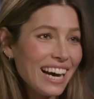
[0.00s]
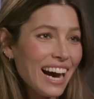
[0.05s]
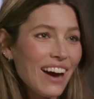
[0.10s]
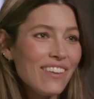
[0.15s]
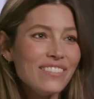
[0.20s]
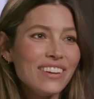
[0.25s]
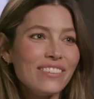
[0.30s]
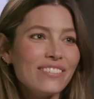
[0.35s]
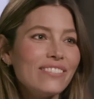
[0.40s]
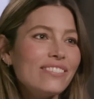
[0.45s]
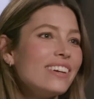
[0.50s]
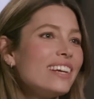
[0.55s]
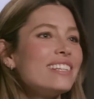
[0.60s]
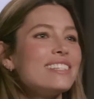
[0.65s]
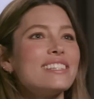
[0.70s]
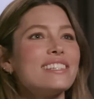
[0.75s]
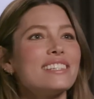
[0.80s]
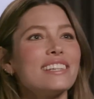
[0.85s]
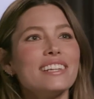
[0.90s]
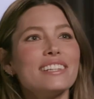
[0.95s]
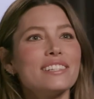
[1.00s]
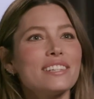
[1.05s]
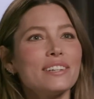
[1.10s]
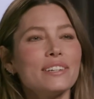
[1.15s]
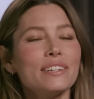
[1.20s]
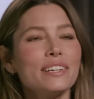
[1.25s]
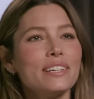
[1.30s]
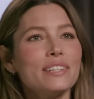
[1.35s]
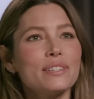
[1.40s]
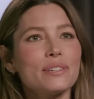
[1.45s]
I mean, it's it's
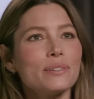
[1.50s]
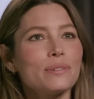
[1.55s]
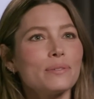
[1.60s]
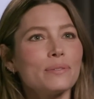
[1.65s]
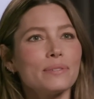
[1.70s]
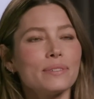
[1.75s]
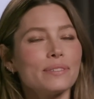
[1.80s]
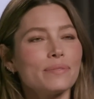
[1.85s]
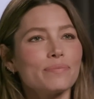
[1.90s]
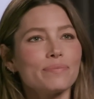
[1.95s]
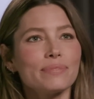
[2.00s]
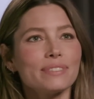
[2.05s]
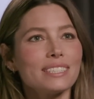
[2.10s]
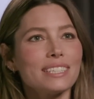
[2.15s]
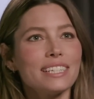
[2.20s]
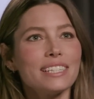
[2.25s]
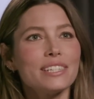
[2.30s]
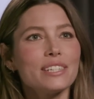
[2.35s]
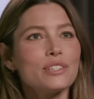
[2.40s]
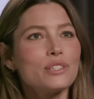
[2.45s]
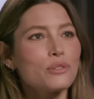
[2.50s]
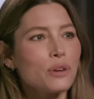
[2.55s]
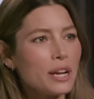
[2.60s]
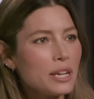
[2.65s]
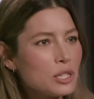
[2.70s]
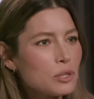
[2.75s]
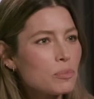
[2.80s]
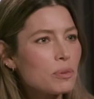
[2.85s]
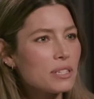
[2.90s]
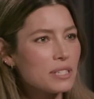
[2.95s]
a it's a it's a
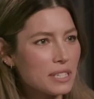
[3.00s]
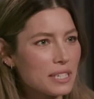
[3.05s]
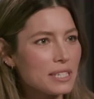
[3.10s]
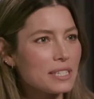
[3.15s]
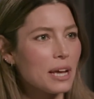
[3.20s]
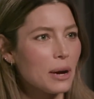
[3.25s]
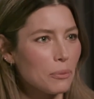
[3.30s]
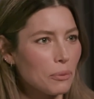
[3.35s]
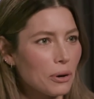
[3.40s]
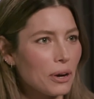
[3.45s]
strange business that